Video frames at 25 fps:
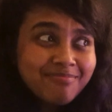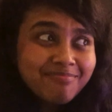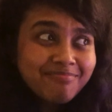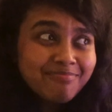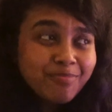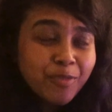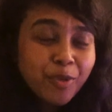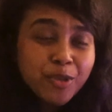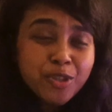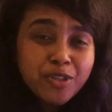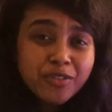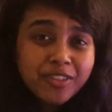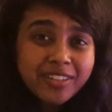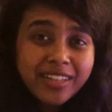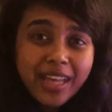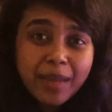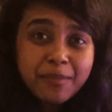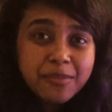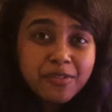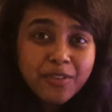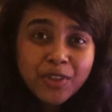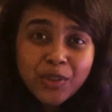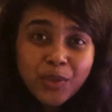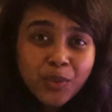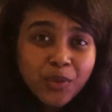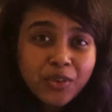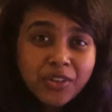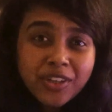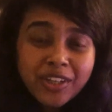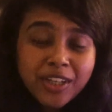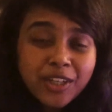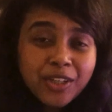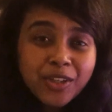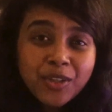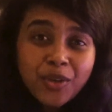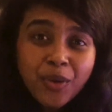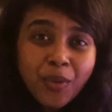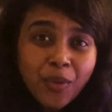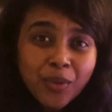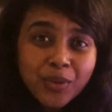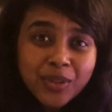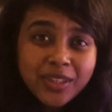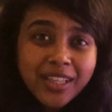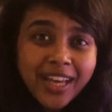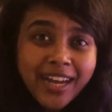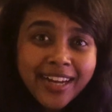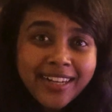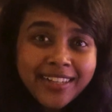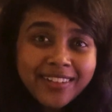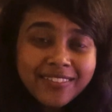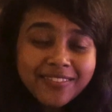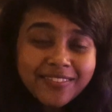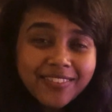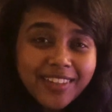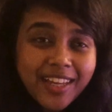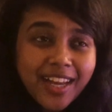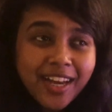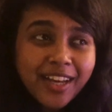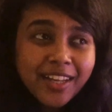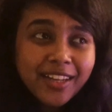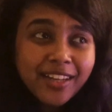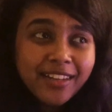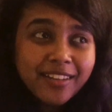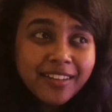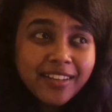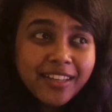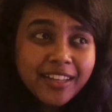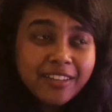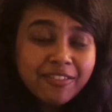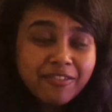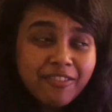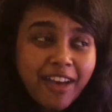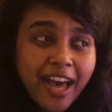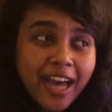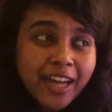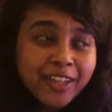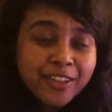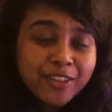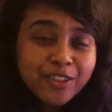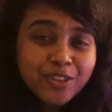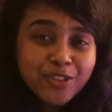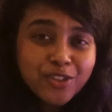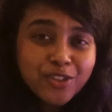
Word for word: most of the times we don't really know that we are in fact